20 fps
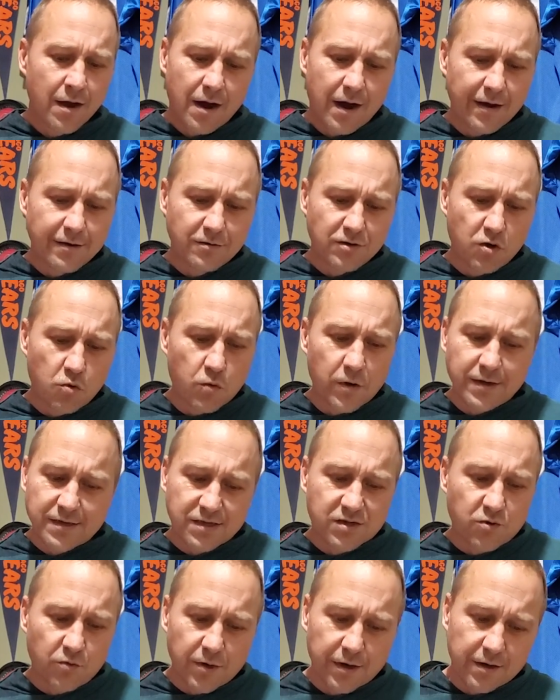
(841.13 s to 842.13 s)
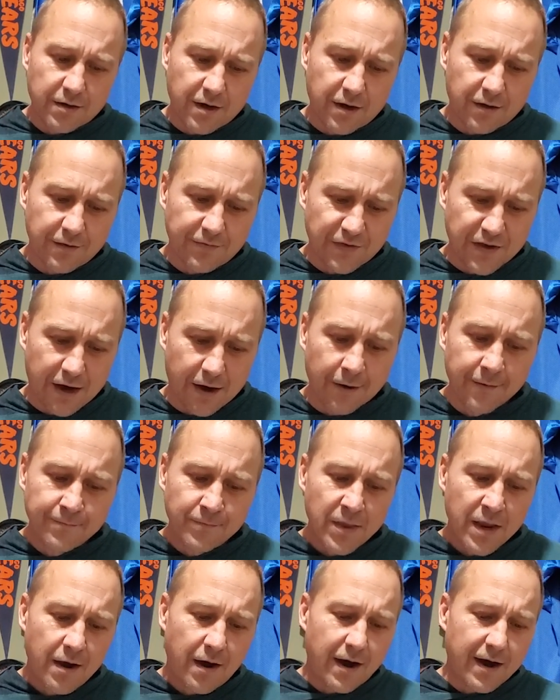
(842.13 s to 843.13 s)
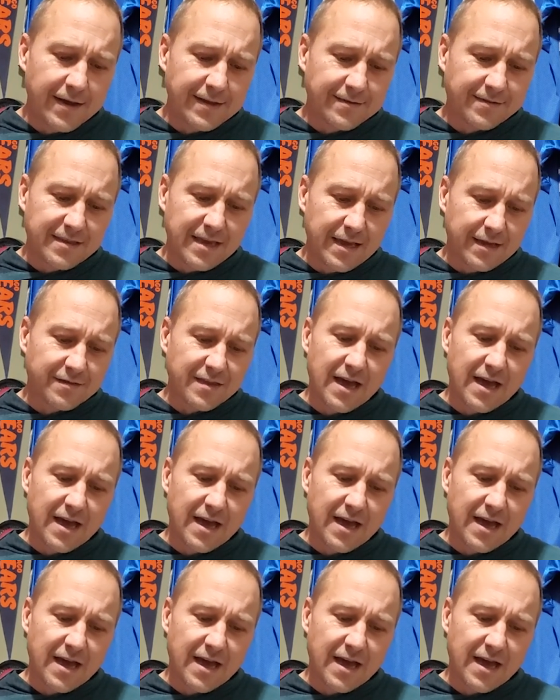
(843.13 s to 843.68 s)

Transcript: I don't know what is going on there. I think